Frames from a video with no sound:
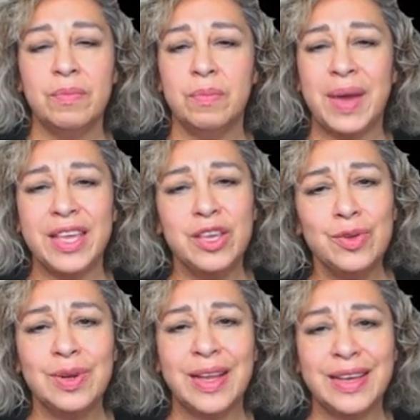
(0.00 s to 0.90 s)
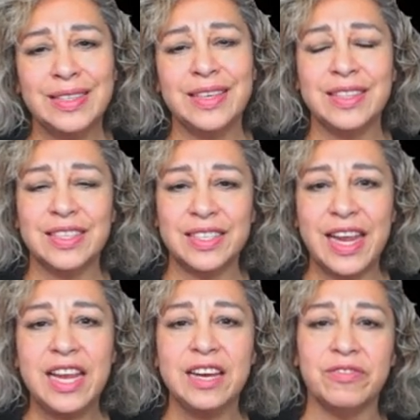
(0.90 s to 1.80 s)
By utilizing the
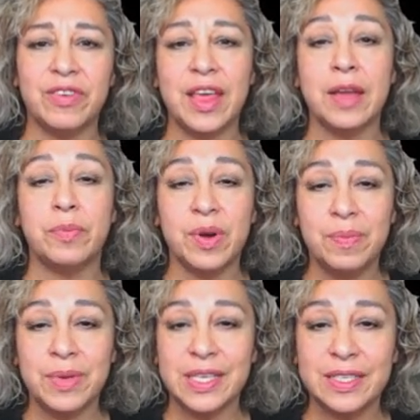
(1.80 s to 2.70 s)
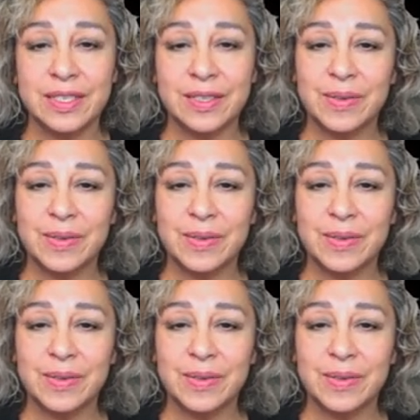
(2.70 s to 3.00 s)
state for that purpose.